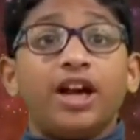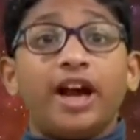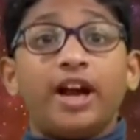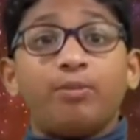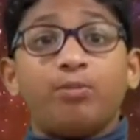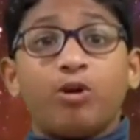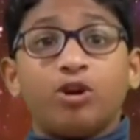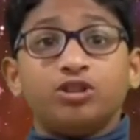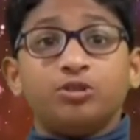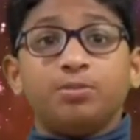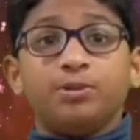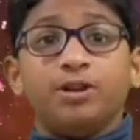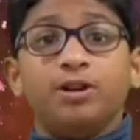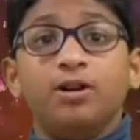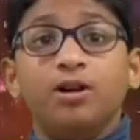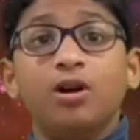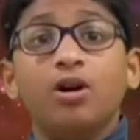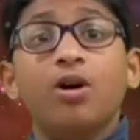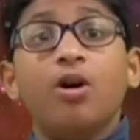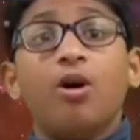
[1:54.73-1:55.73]

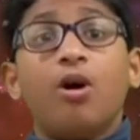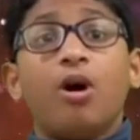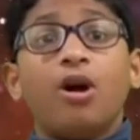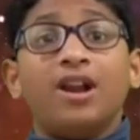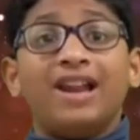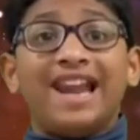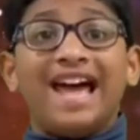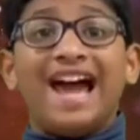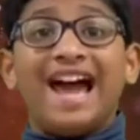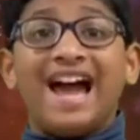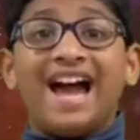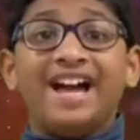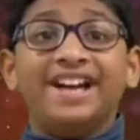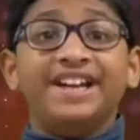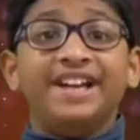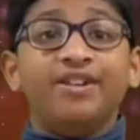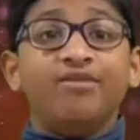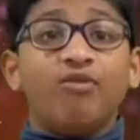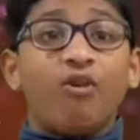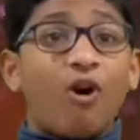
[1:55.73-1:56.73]
atmosphere, on
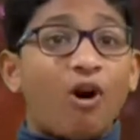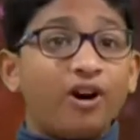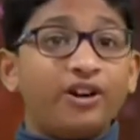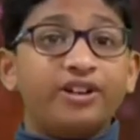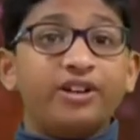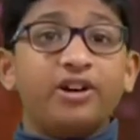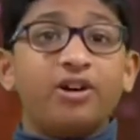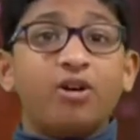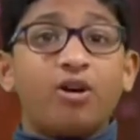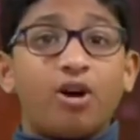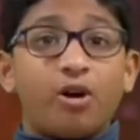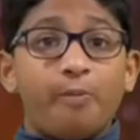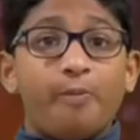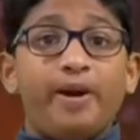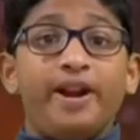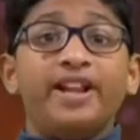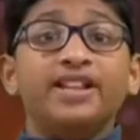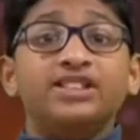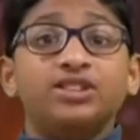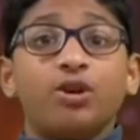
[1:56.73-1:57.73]
land, in water or
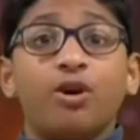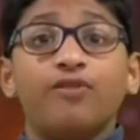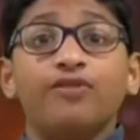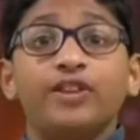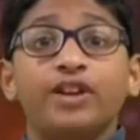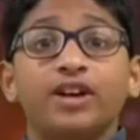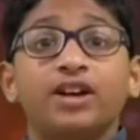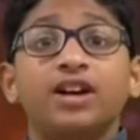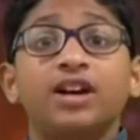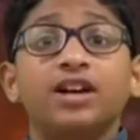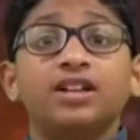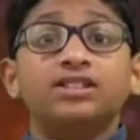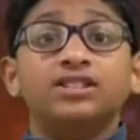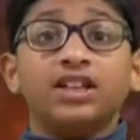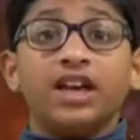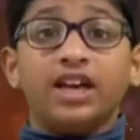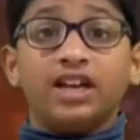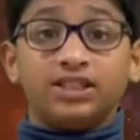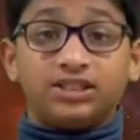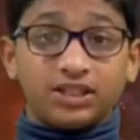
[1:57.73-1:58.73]
beneath of the
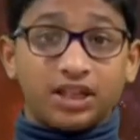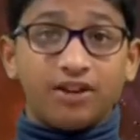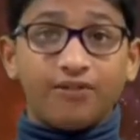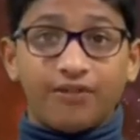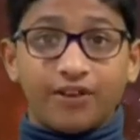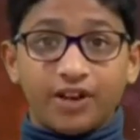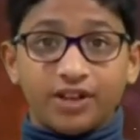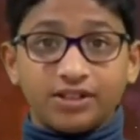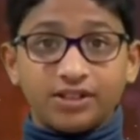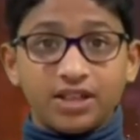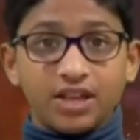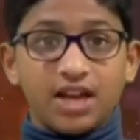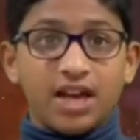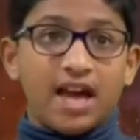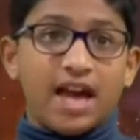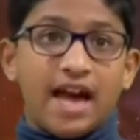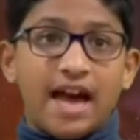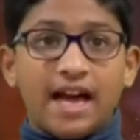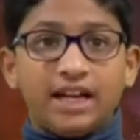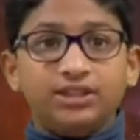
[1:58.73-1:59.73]
earth's surface,
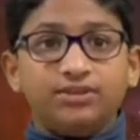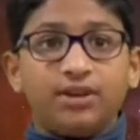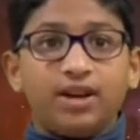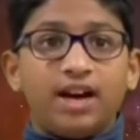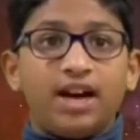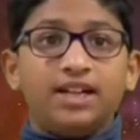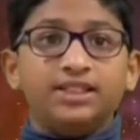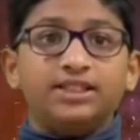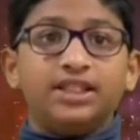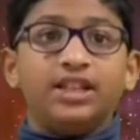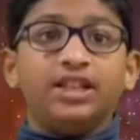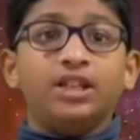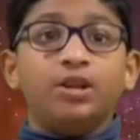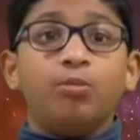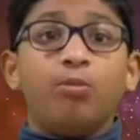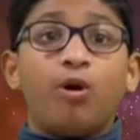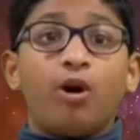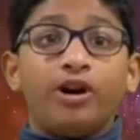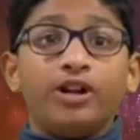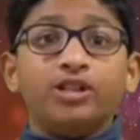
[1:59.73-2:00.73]
as well as in
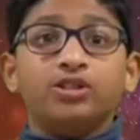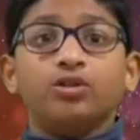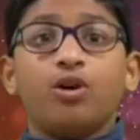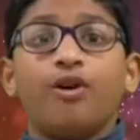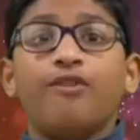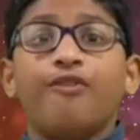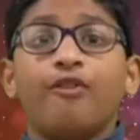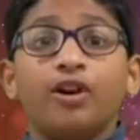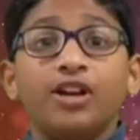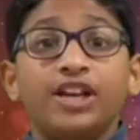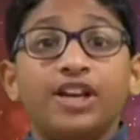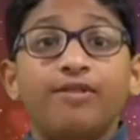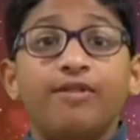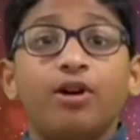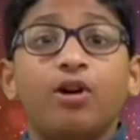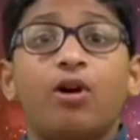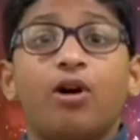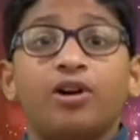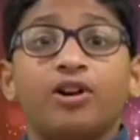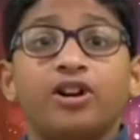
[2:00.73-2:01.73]
the bodies of
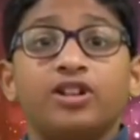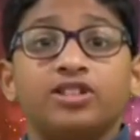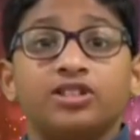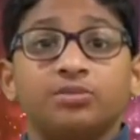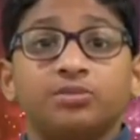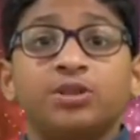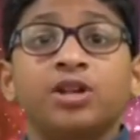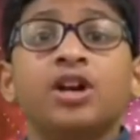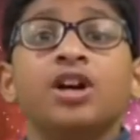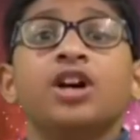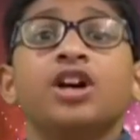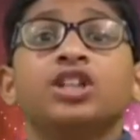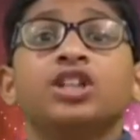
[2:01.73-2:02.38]
living organisms.